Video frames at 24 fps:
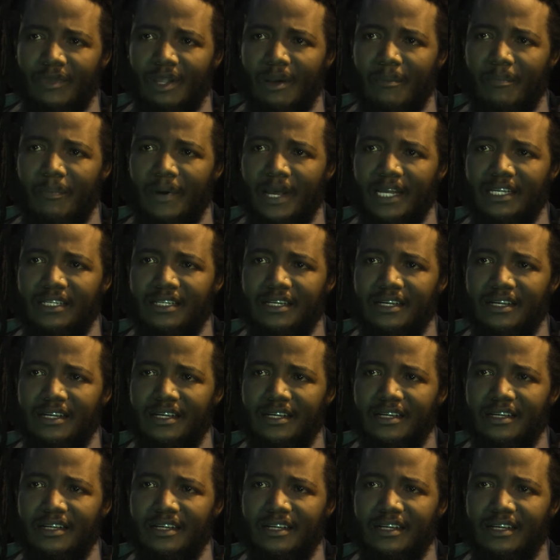But
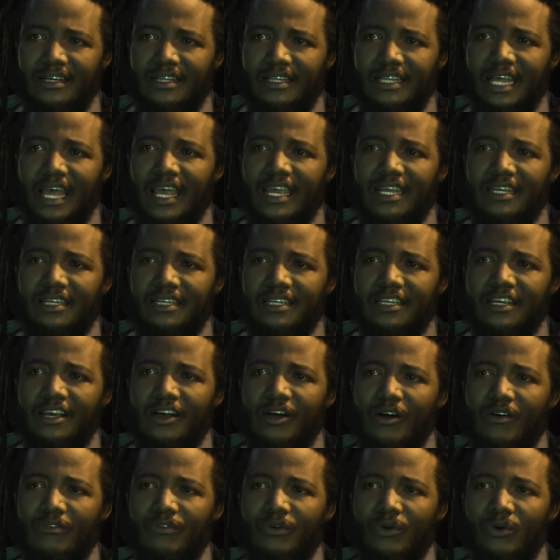the idea
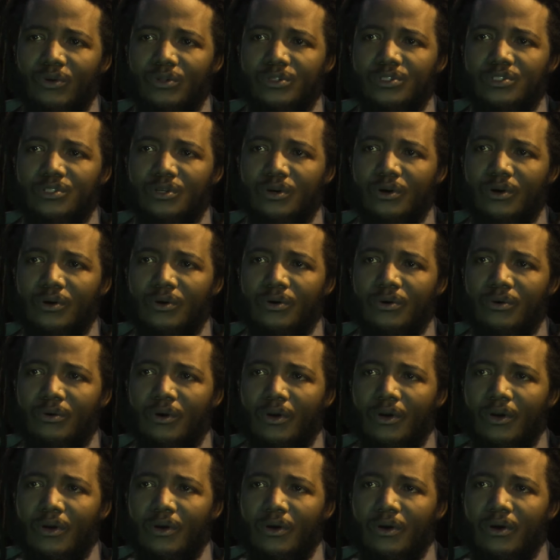of also
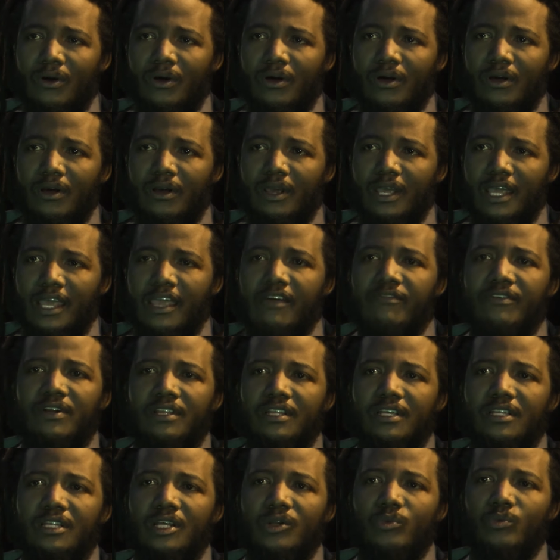
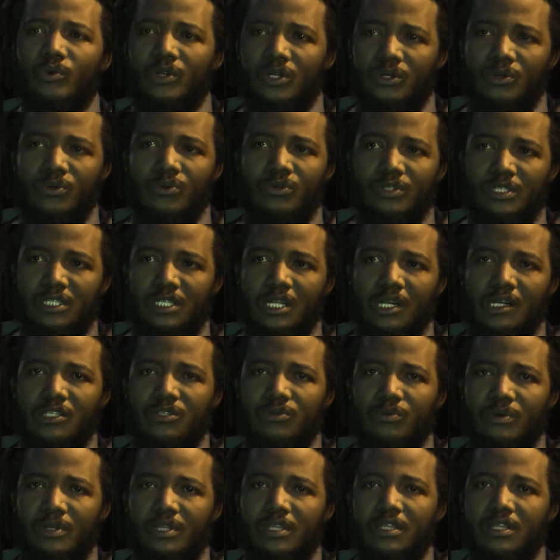everything that we do starts with